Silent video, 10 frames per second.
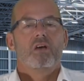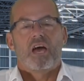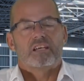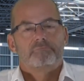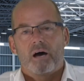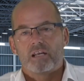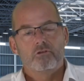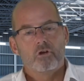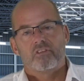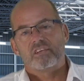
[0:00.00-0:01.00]
As part of
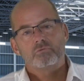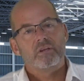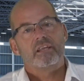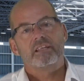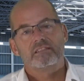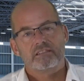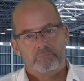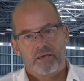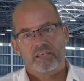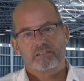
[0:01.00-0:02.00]
all of this, we need
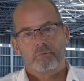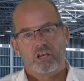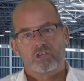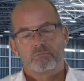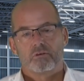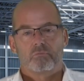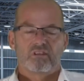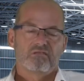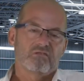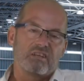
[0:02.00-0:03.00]
spares management. We
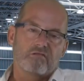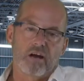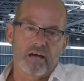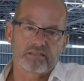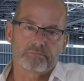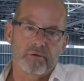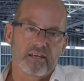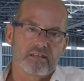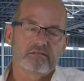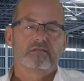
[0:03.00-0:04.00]
need the right
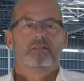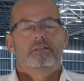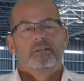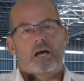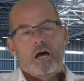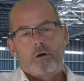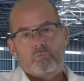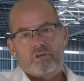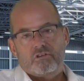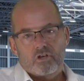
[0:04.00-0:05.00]
spares.
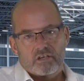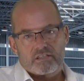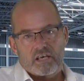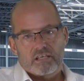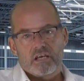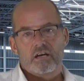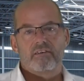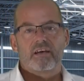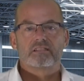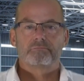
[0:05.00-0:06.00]
We've got to take care of
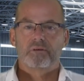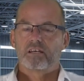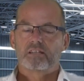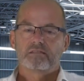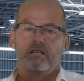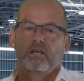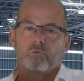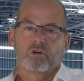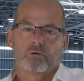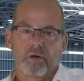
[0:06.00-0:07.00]
our spares.
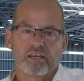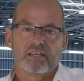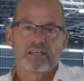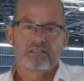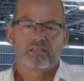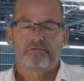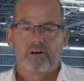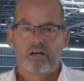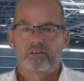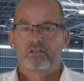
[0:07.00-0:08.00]
We've got to make it easier to
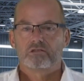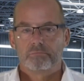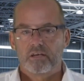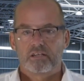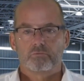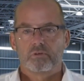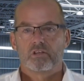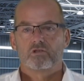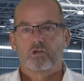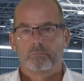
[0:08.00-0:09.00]
find those spares when the
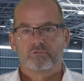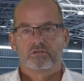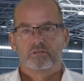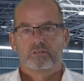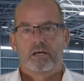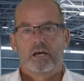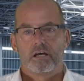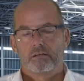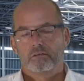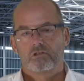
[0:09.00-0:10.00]
jobs
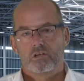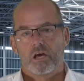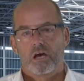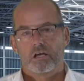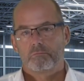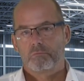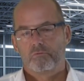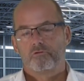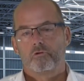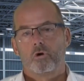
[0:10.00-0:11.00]
are to be
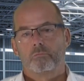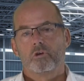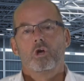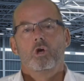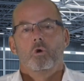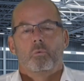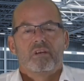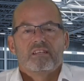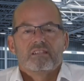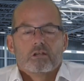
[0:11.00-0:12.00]
performed. We
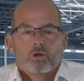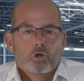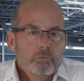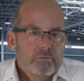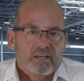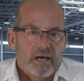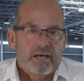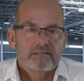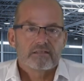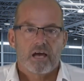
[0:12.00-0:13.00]
need to
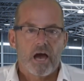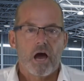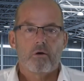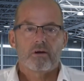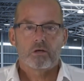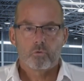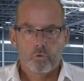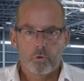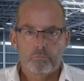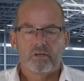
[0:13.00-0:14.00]
lubricate our
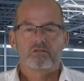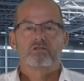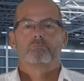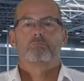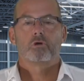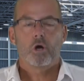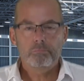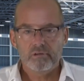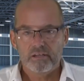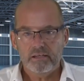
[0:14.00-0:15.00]
equipment
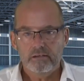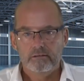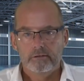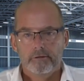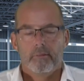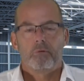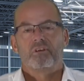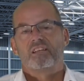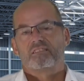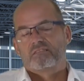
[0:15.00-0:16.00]
properly. We
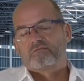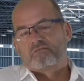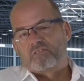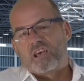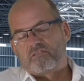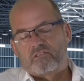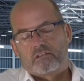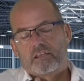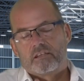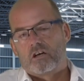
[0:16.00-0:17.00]
need to have
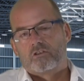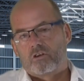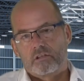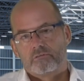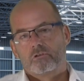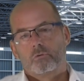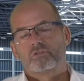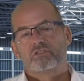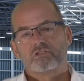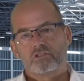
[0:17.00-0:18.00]
clean hydraulic
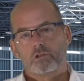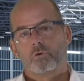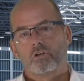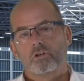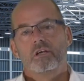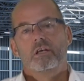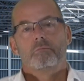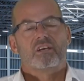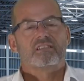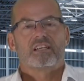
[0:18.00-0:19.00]
fluids and so on,
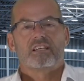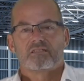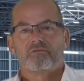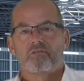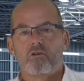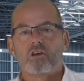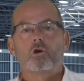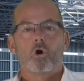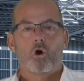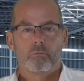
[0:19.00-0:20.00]
because that is a very
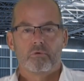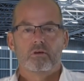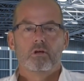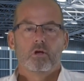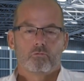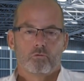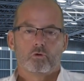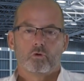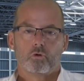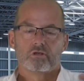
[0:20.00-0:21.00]
common root
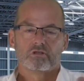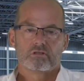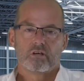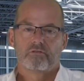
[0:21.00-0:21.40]
cause of